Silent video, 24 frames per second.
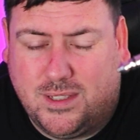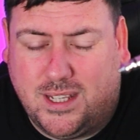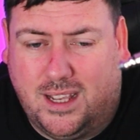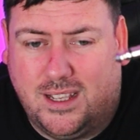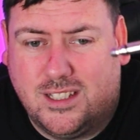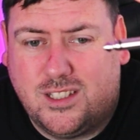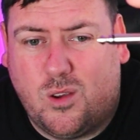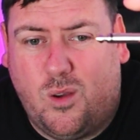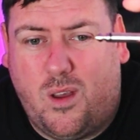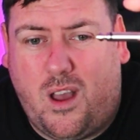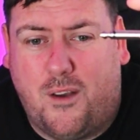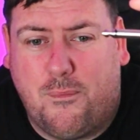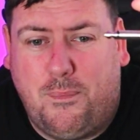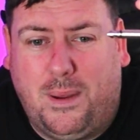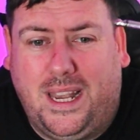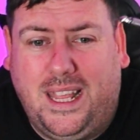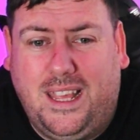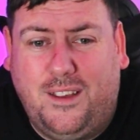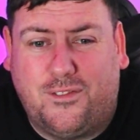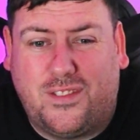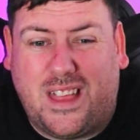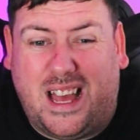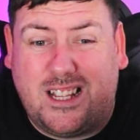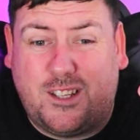So I believe
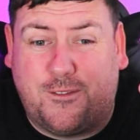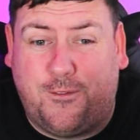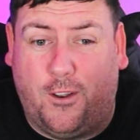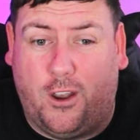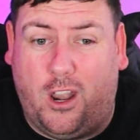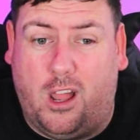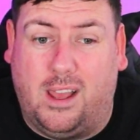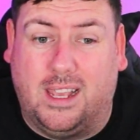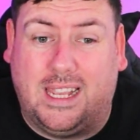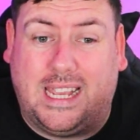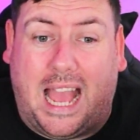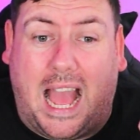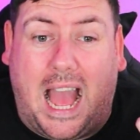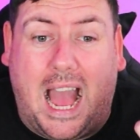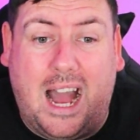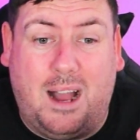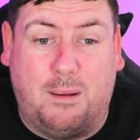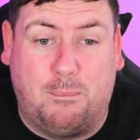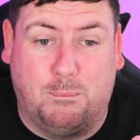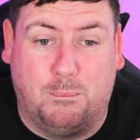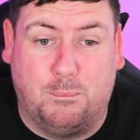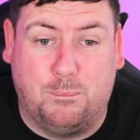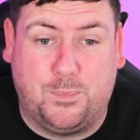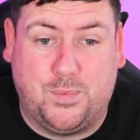that's for like
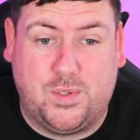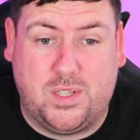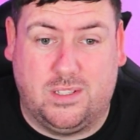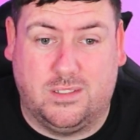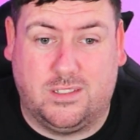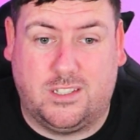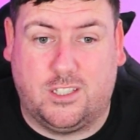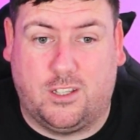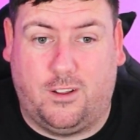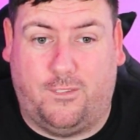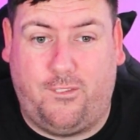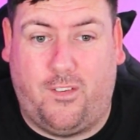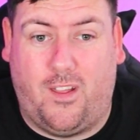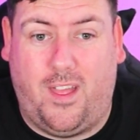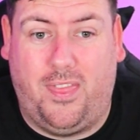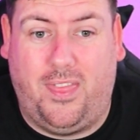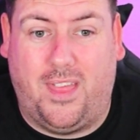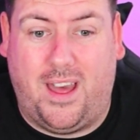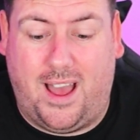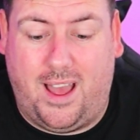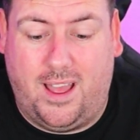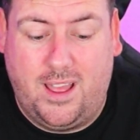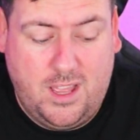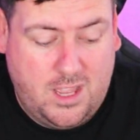amps and stuff like
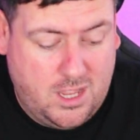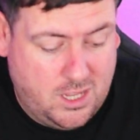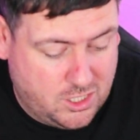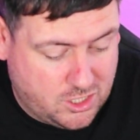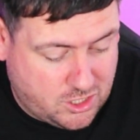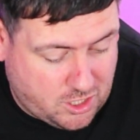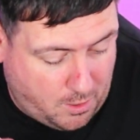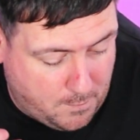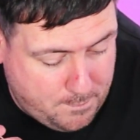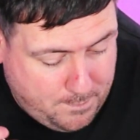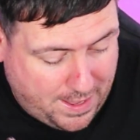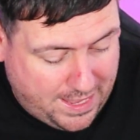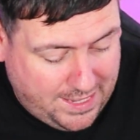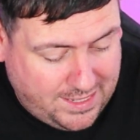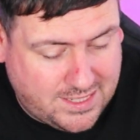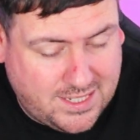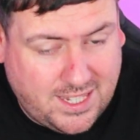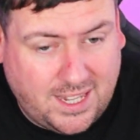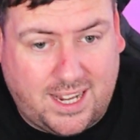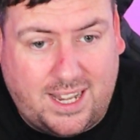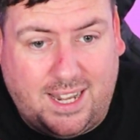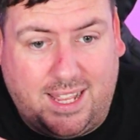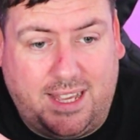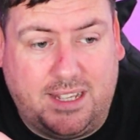that. So
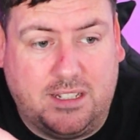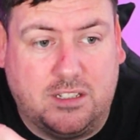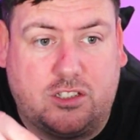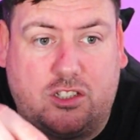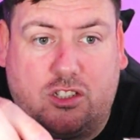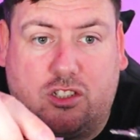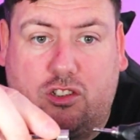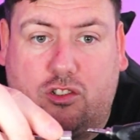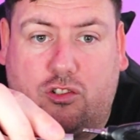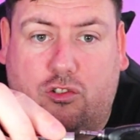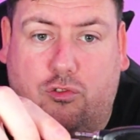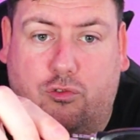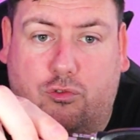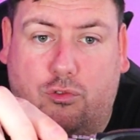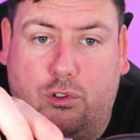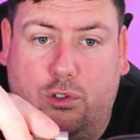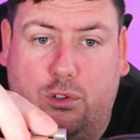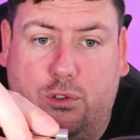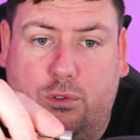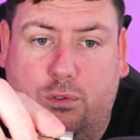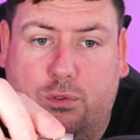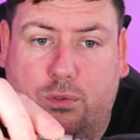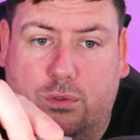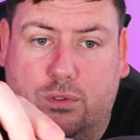basically it
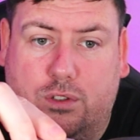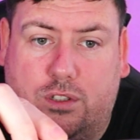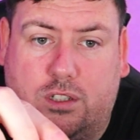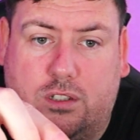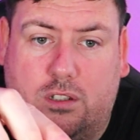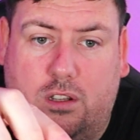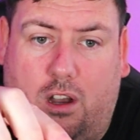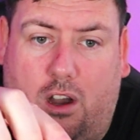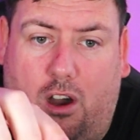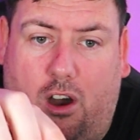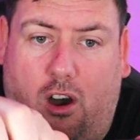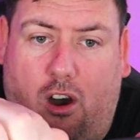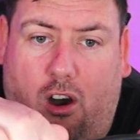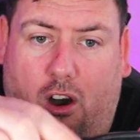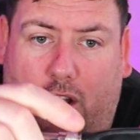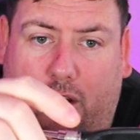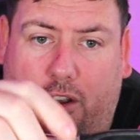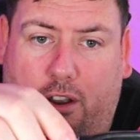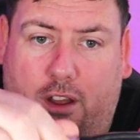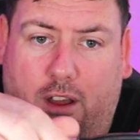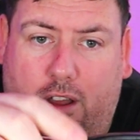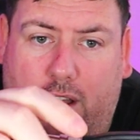screws on